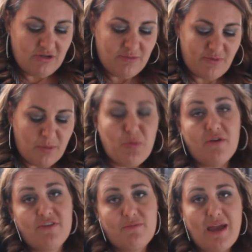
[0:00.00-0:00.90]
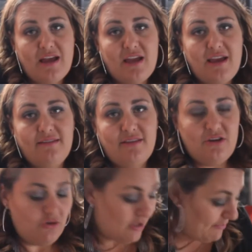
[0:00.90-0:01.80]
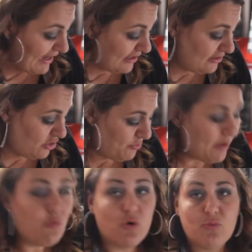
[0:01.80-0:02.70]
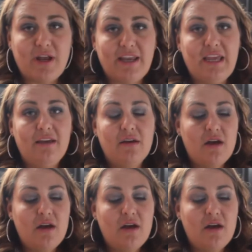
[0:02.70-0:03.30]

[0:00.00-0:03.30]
need perfect pancakes, and you can make it a little bit more runny.